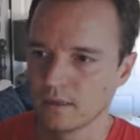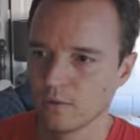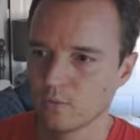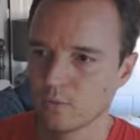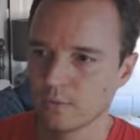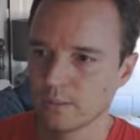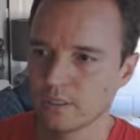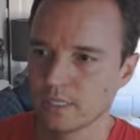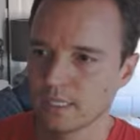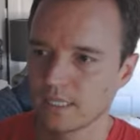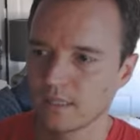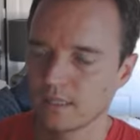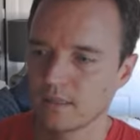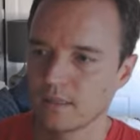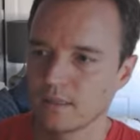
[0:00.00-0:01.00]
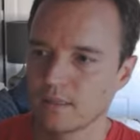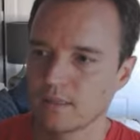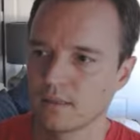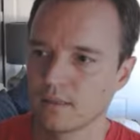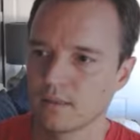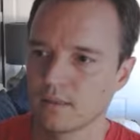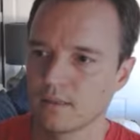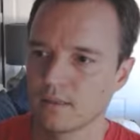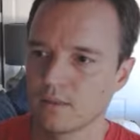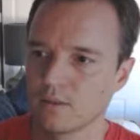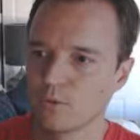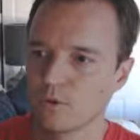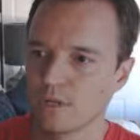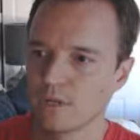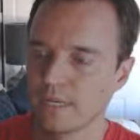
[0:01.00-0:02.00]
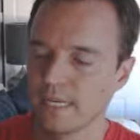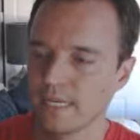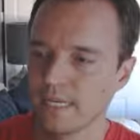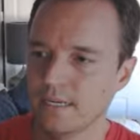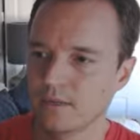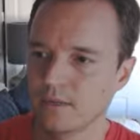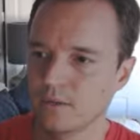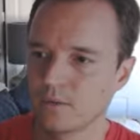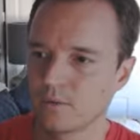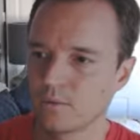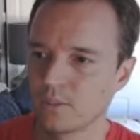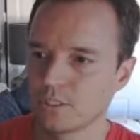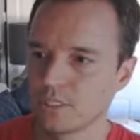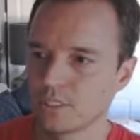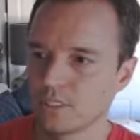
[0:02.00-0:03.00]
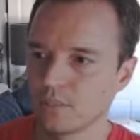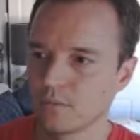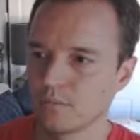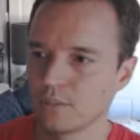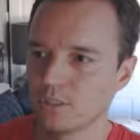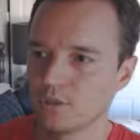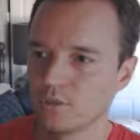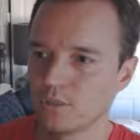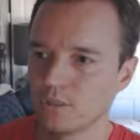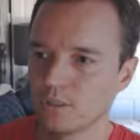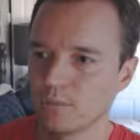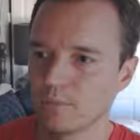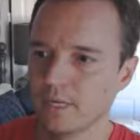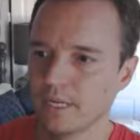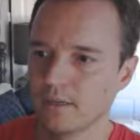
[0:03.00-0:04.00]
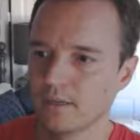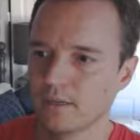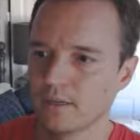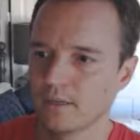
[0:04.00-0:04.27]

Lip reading: when we look at the water here, which is tuned a little better,